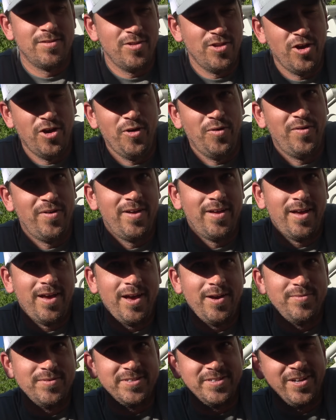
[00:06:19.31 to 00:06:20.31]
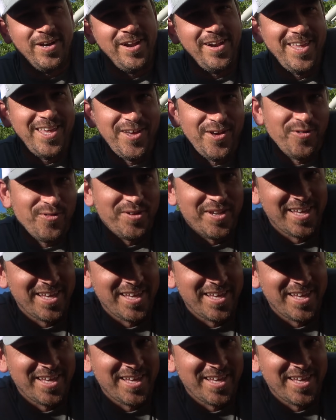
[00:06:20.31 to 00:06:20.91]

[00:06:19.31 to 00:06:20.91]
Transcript: No, I was not E O